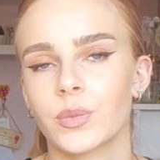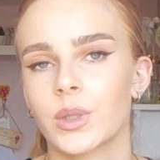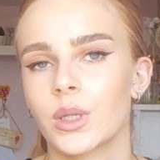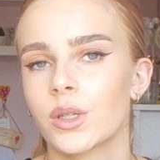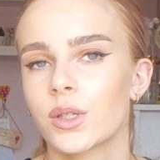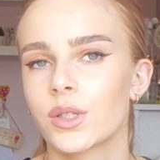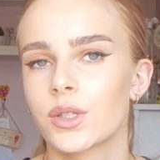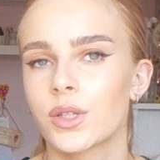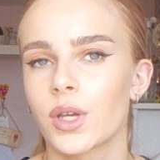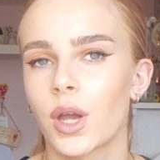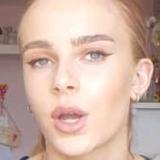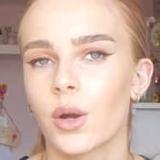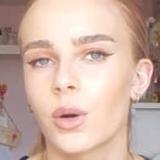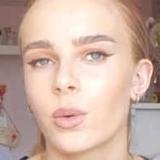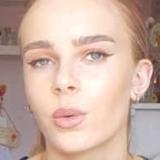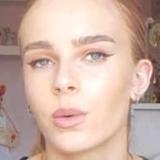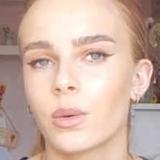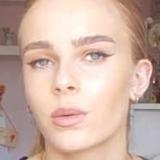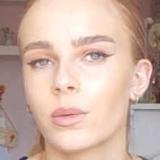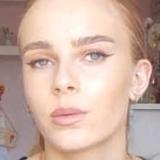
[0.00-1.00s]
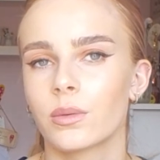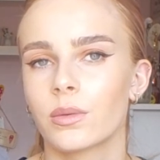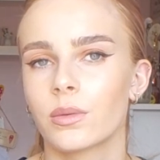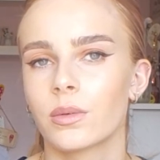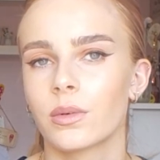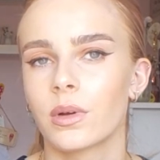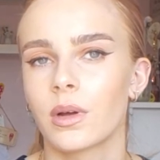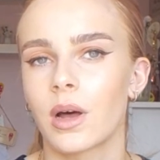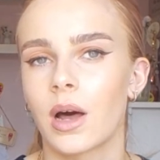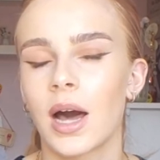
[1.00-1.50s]
So
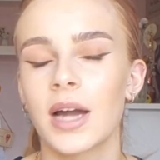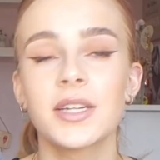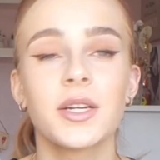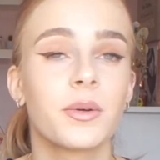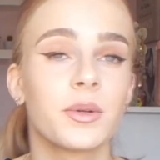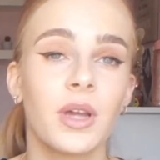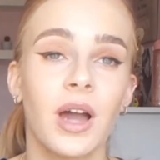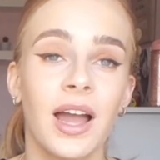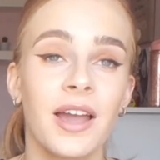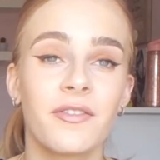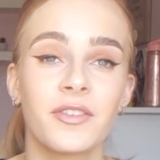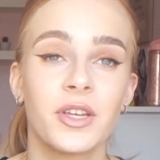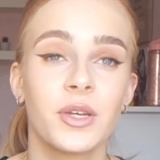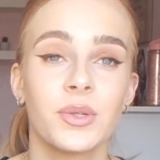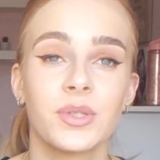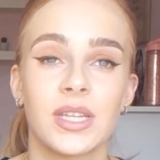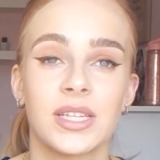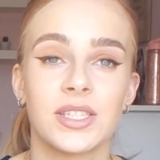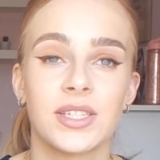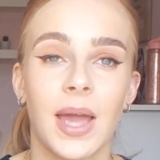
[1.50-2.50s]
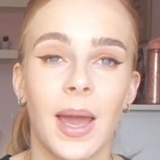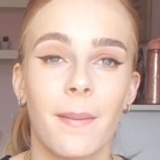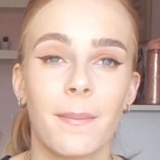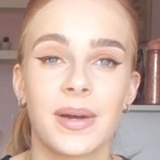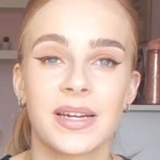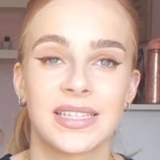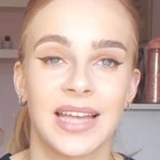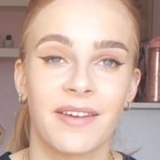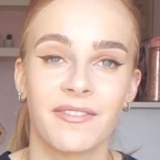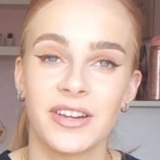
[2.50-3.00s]
I haven't used this yet
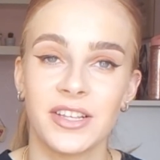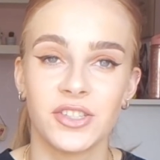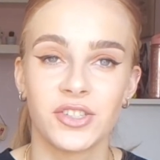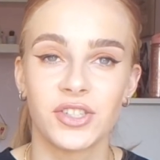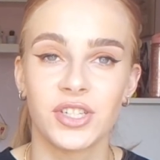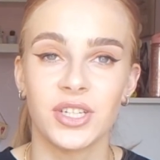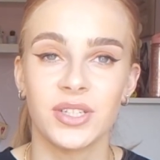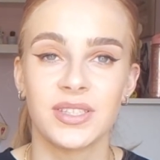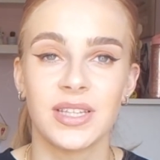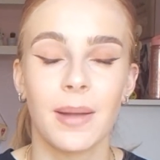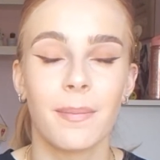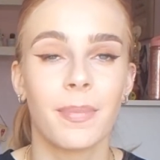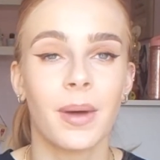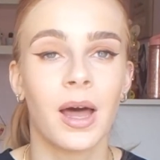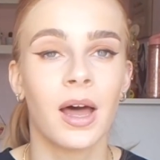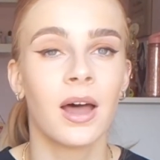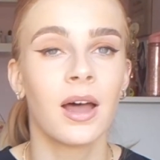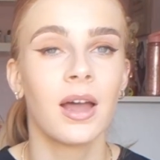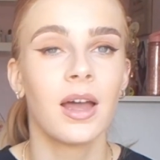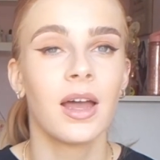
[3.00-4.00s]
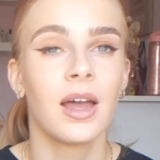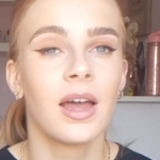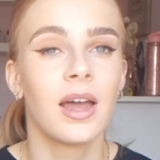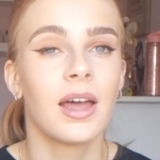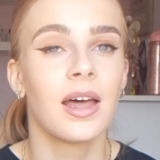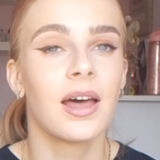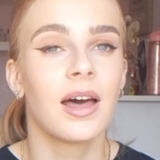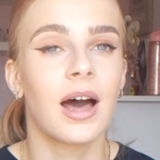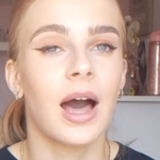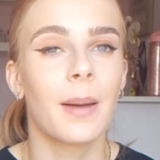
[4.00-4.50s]
because I haven't introduced it, but
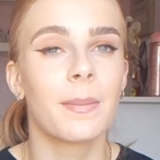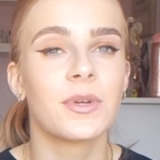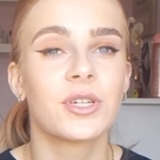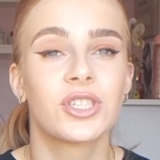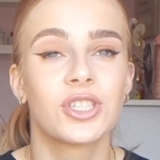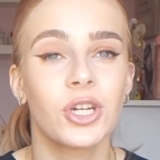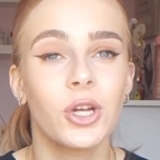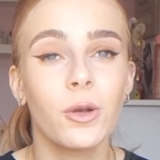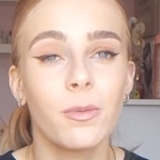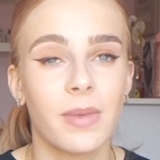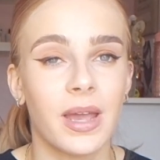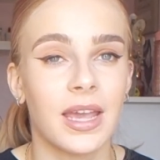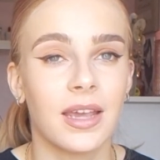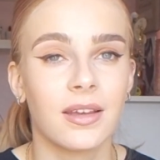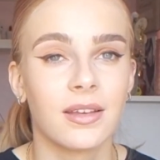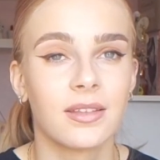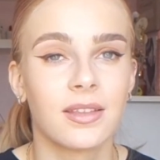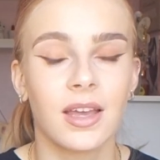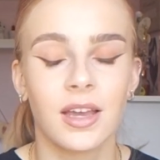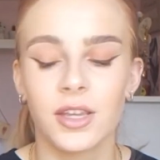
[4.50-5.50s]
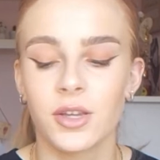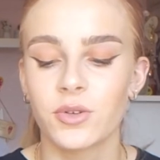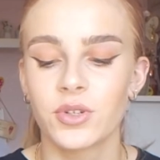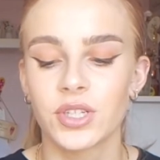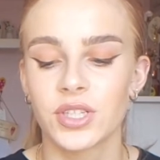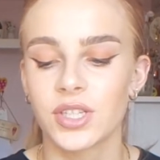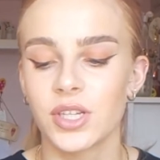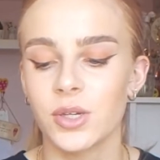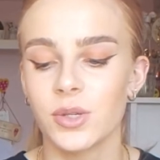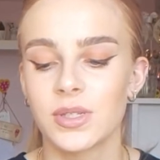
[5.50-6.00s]
I'm assuming that you
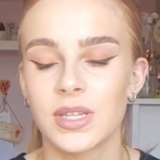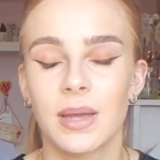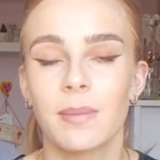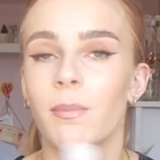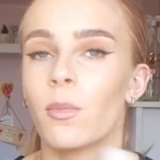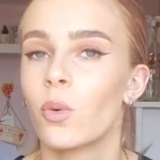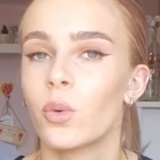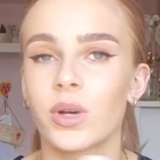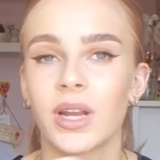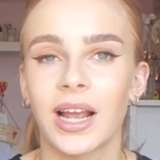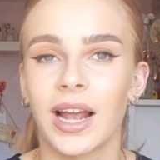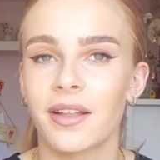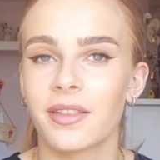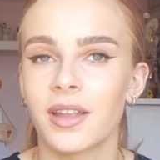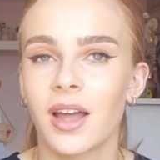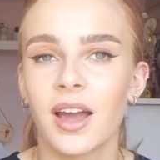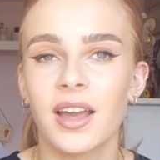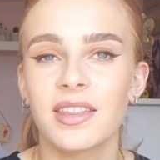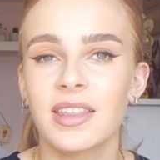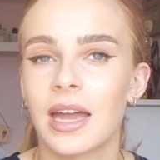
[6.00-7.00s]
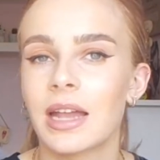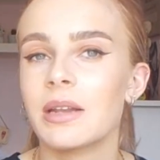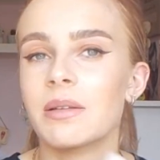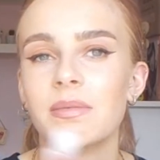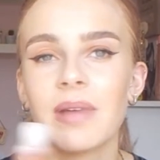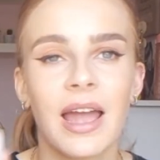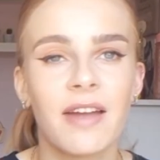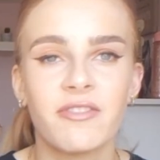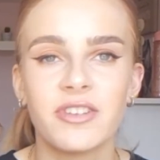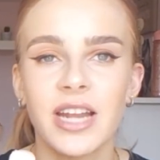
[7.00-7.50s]
just use it morning and night then
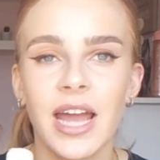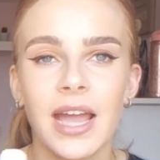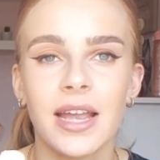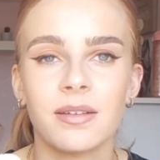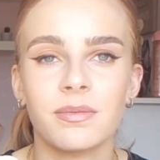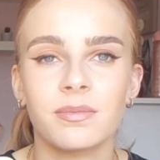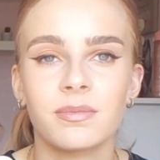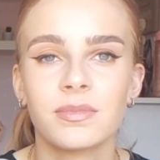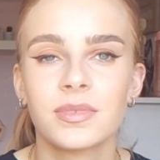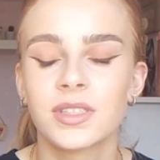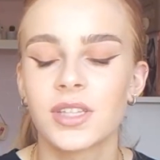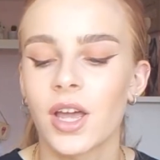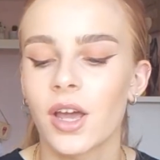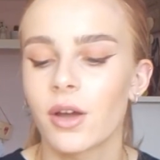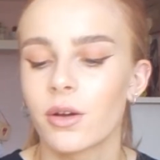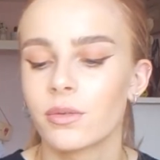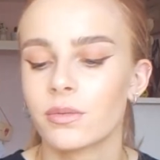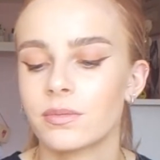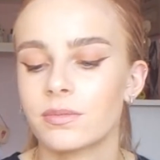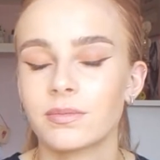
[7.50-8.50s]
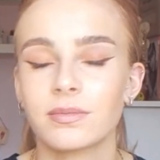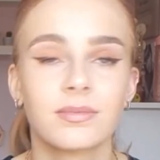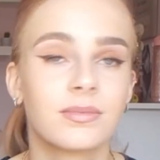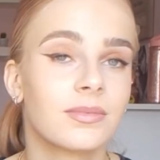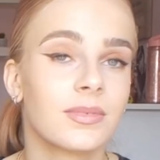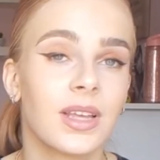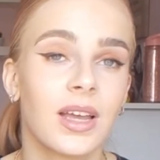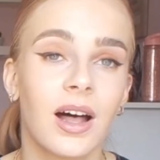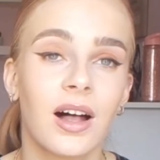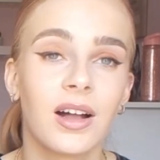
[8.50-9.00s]
every day. So
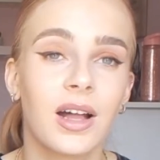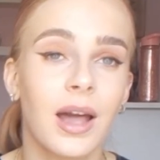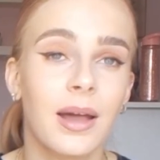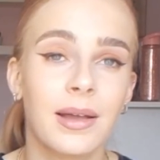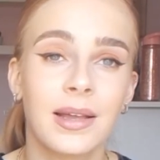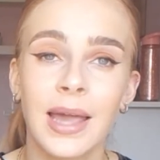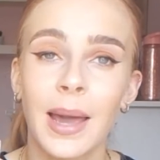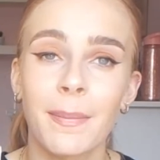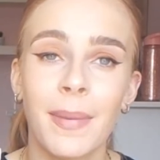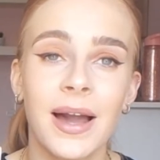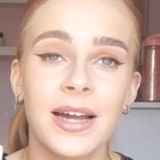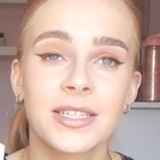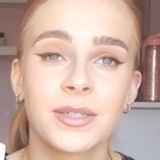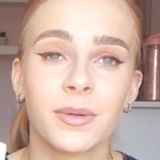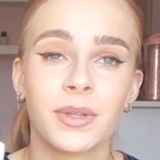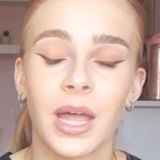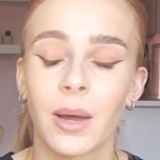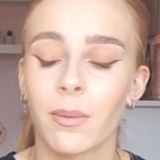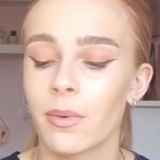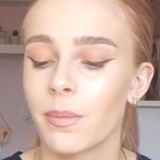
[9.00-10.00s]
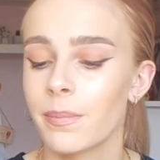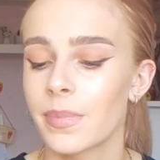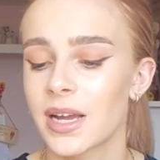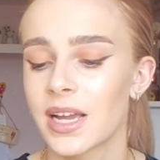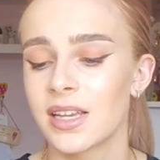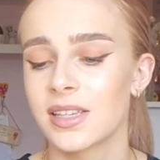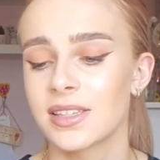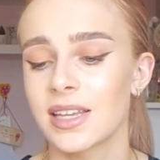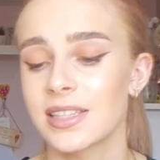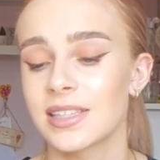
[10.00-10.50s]
I'll get back to you on that one
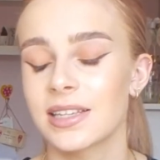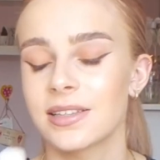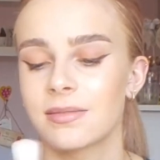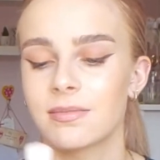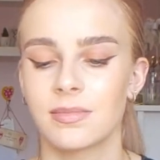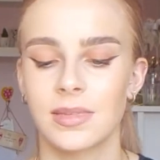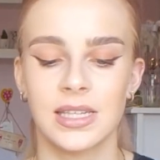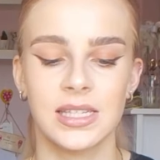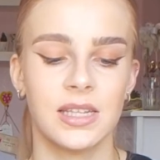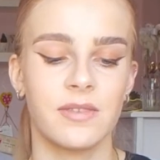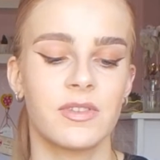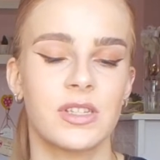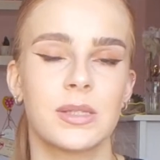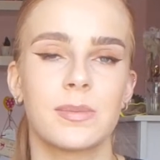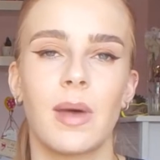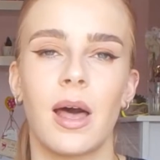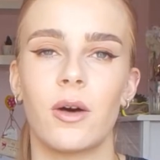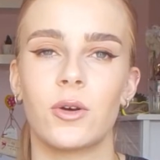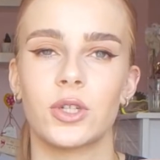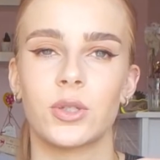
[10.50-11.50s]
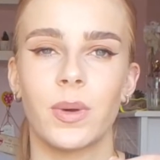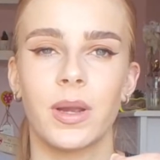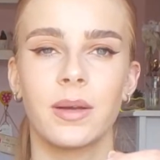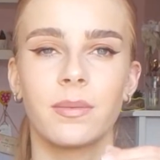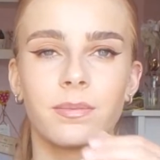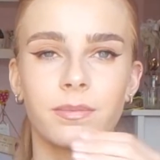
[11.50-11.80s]
because let's have a smell, shall we?